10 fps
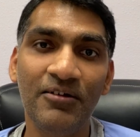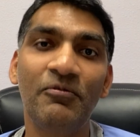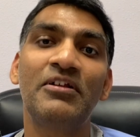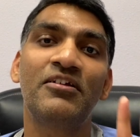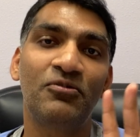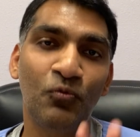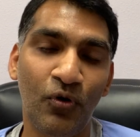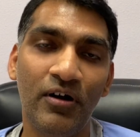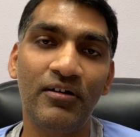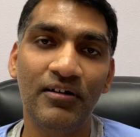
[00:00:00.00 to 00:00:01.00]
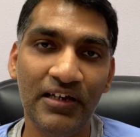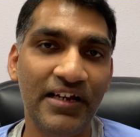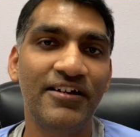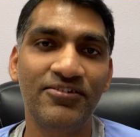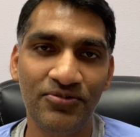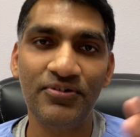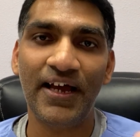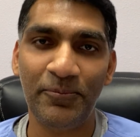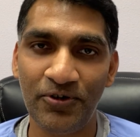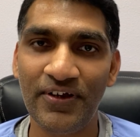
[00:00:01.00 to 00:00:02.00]
which is what leads to
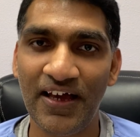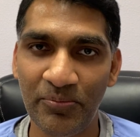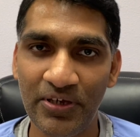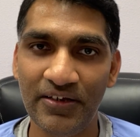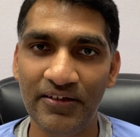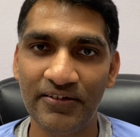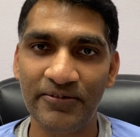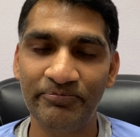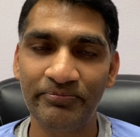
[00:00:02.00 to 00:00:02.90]
type 2 diabetes.